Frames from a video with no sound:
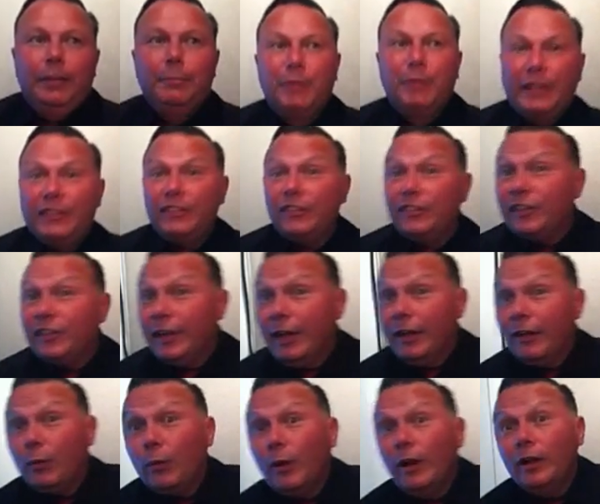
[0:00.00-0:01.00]
It blends it
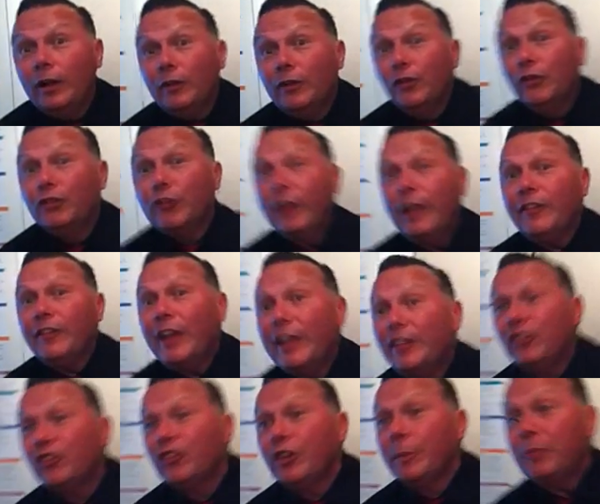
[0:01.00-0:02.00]
together well. You should have
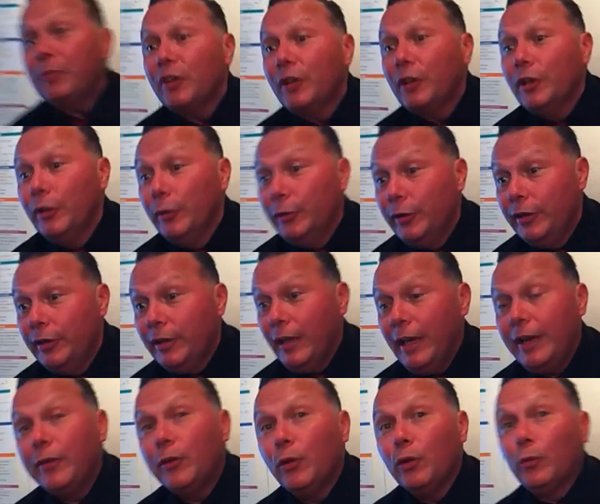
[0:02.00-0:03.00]
ice chips included. A
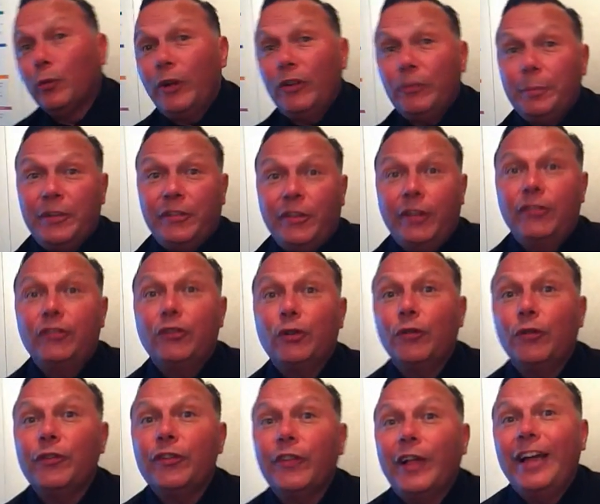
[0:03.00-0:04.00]
lot of the old recipes say
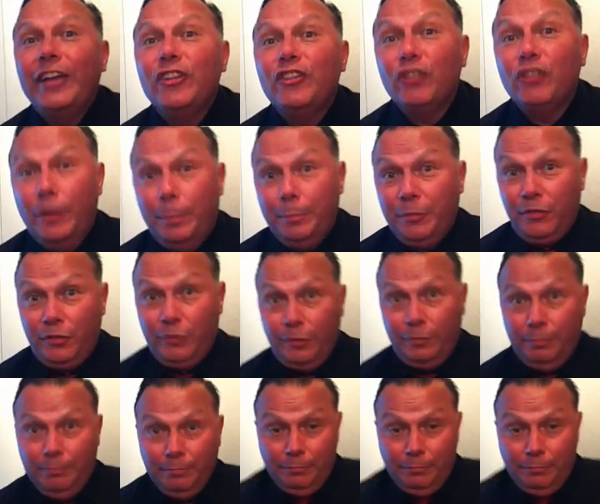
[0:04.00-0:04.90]
serve with ice chips.